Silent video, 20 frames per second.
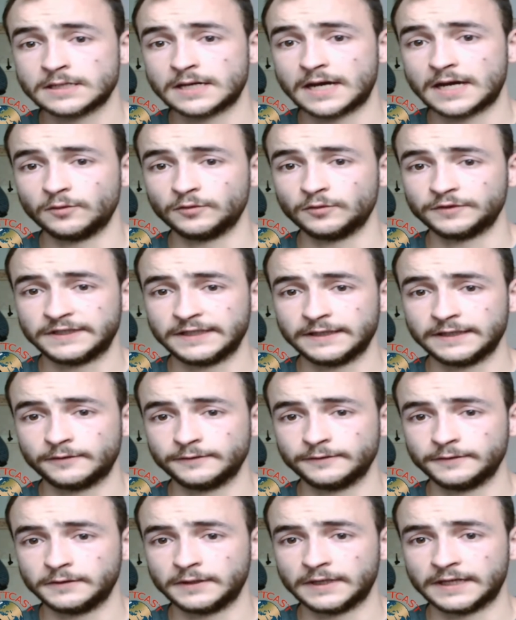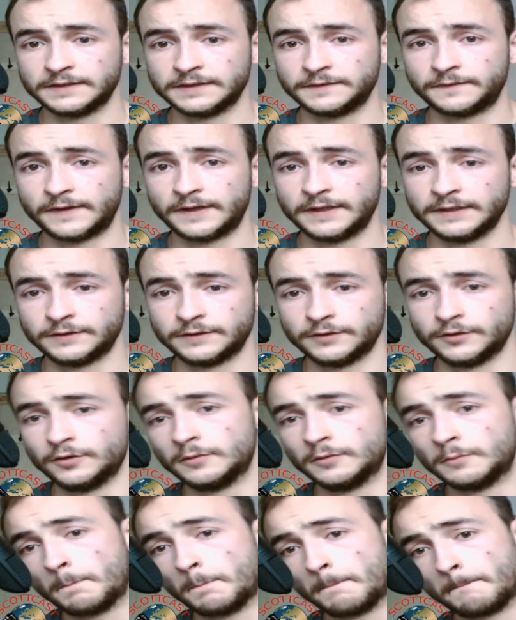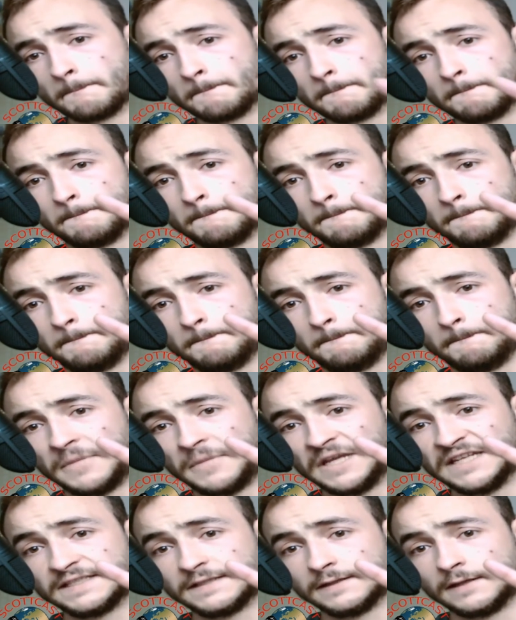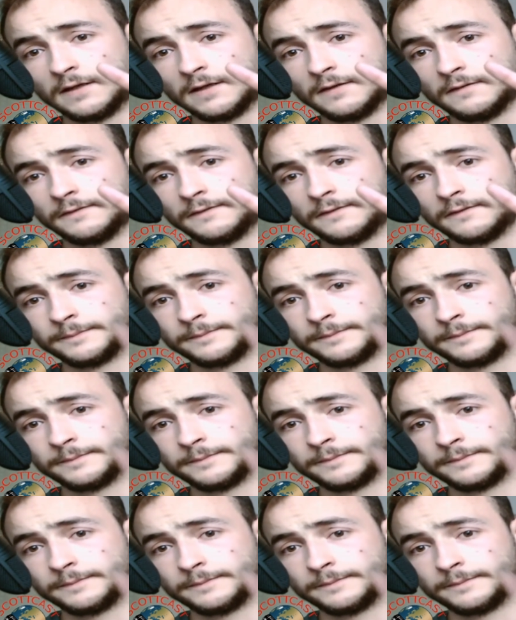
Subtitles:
I will see all you guys very soon. Peace and love.